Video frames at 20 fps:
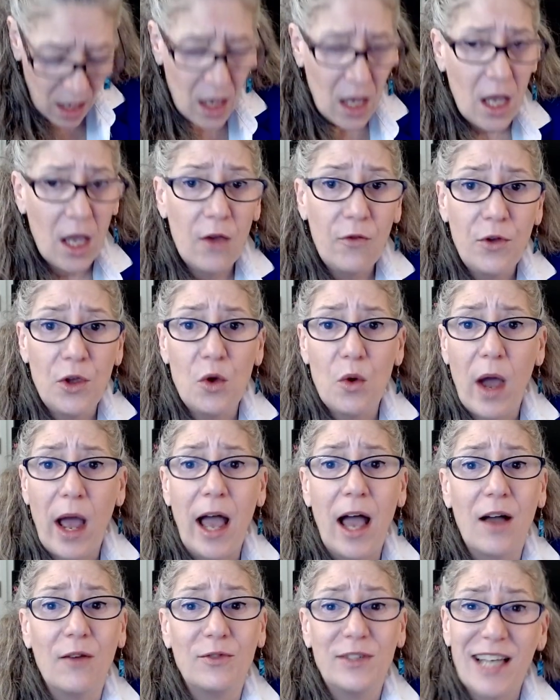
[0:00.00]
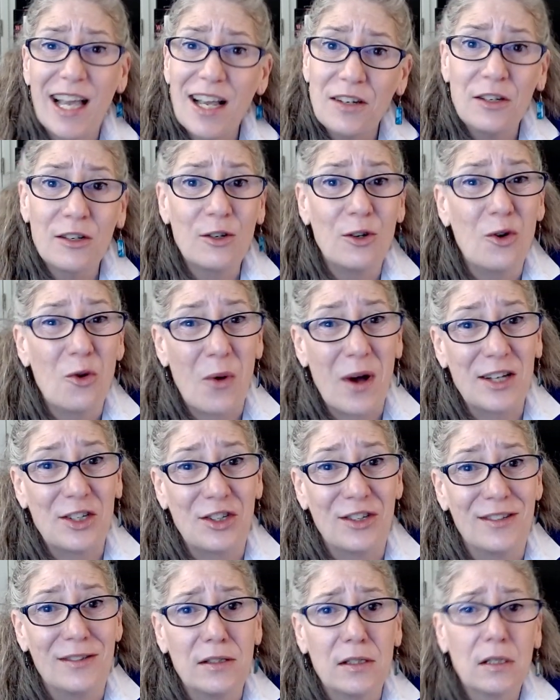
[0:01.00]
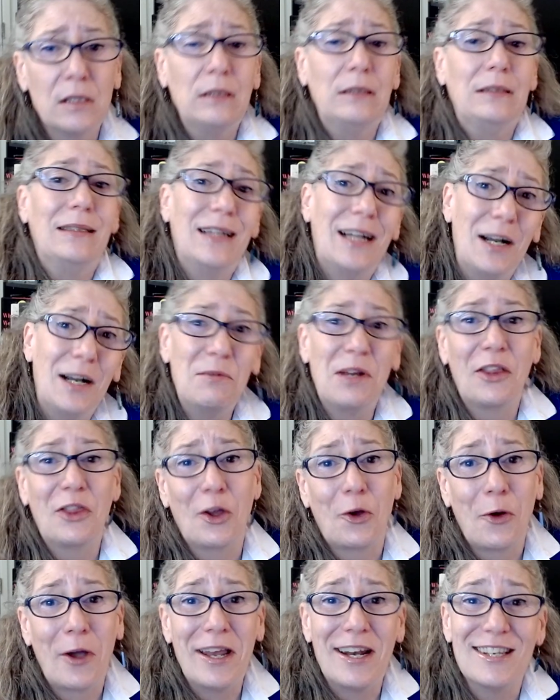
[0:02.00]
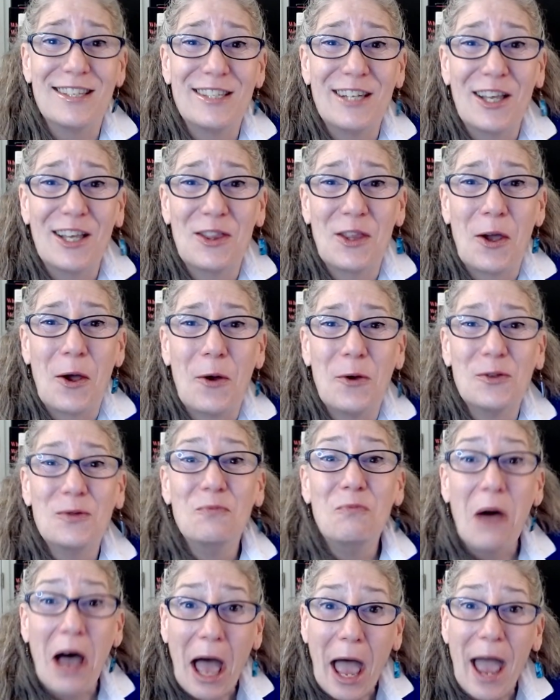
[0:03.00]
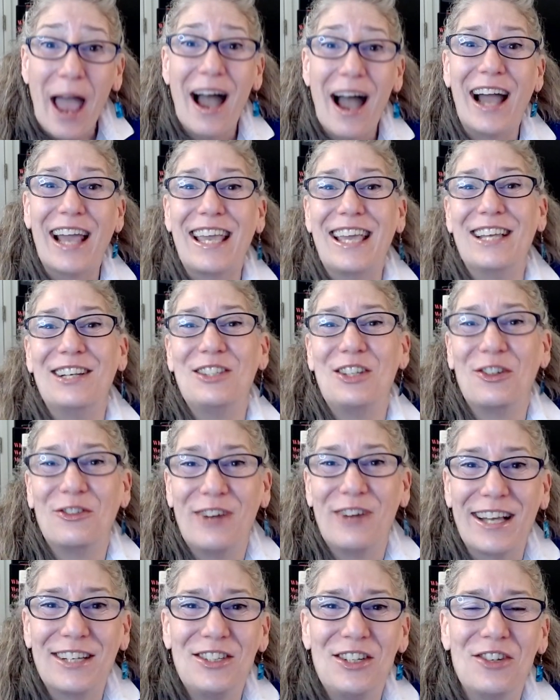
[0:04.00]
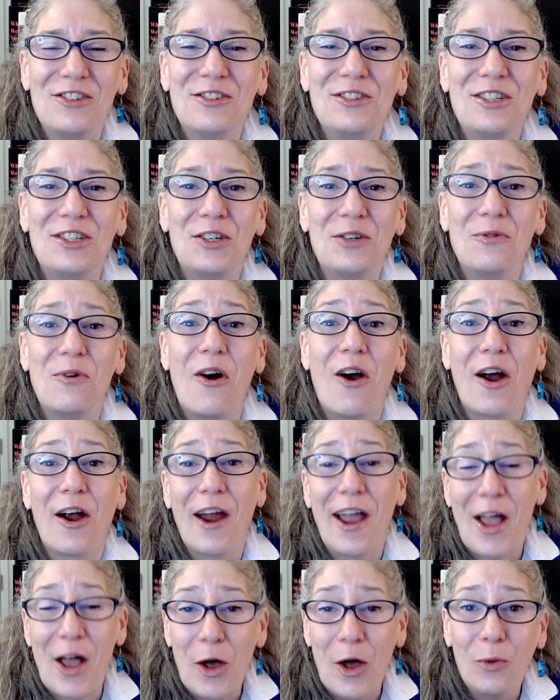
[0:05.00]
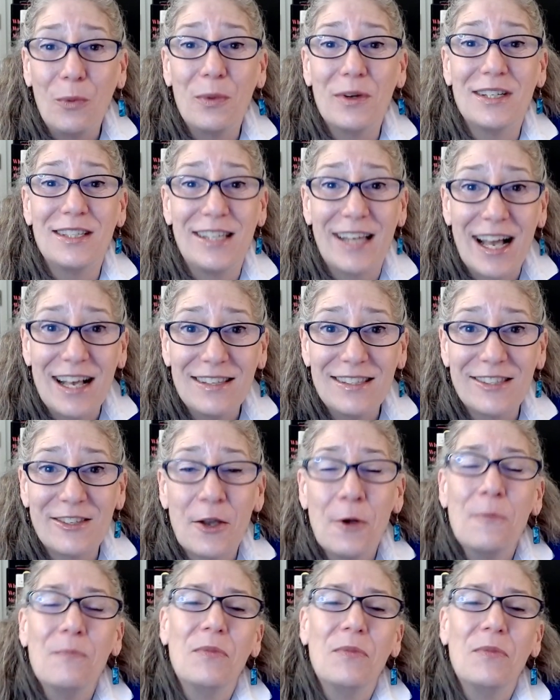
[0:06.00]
If you have technical questions, I'm not the greatest at those, but I can direct you to our help desk.